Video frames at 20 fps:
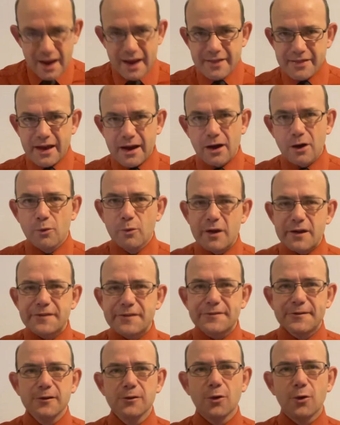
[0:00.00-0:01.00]
and they are
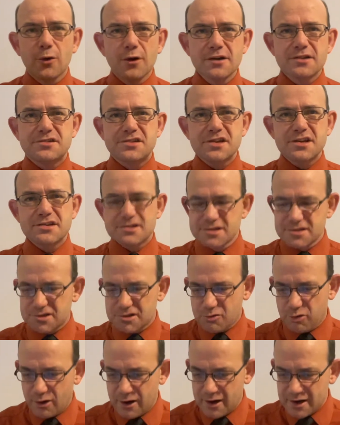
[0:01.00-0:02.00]
with the Lord
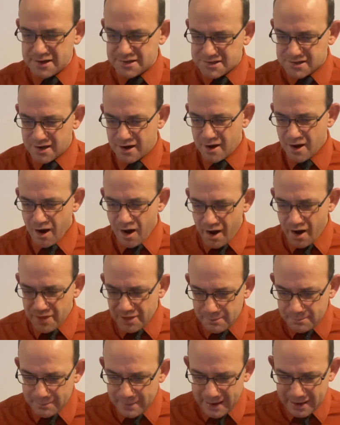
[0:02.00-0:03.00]
Jesus Christ on
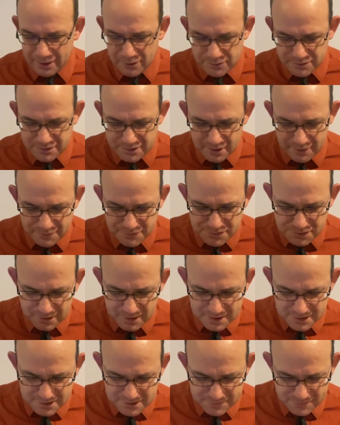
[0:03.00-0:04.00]
the Mount of
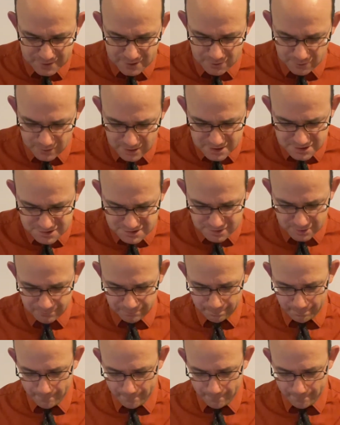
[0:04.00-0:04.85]
Transfiguration.